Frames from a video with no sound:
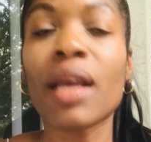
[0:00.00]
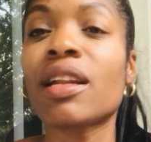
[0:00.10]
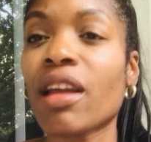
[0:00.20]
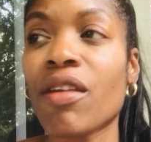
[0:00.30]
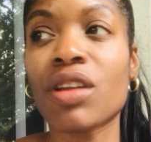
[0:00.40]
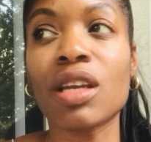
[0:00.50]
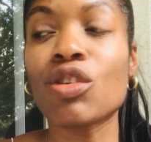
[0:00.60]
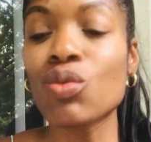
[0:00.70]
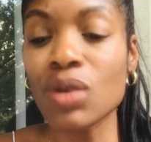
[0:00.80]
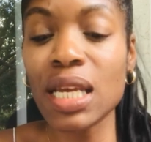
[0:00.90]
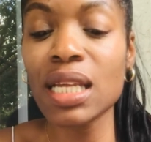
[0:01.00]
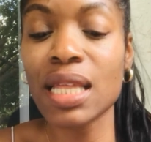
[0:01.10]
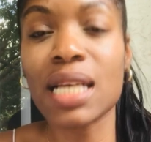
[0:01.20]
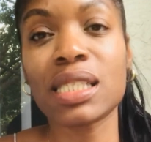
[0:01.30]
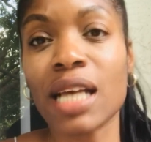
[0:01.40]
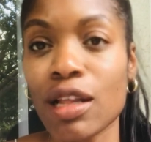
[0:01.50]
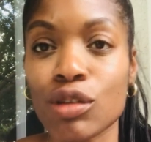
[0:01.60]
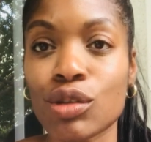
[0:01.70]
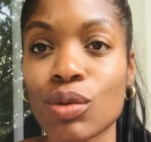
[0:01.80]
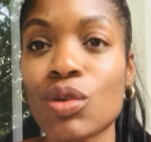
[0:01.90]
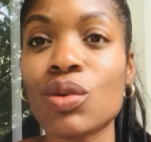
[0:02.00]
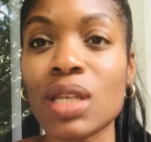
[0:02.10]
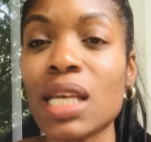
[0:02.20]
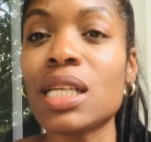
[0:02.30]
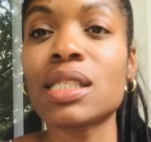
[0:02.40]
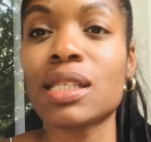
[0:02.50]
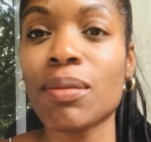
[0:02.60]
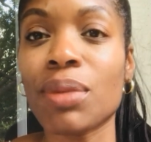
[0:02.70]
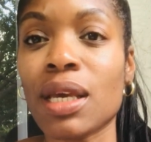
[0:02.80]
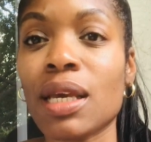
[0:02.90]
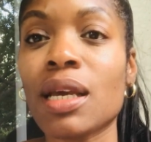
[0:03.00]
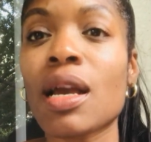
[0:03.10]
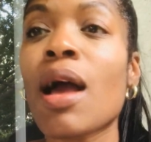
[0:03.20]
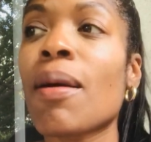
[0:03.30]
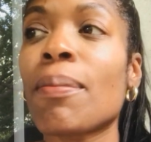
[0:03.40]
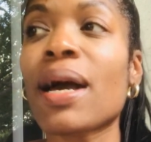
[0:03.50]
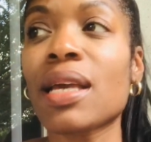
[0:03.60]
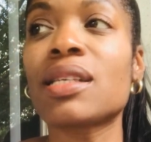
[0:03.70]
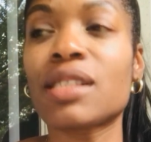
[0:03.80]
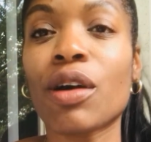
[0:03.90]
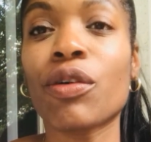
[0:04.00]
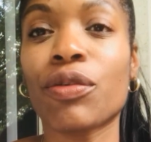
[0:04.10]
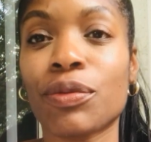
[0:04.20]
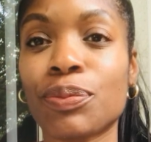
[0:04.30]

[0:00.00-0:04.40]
clarity. You need that solitude. You need to be by yourself.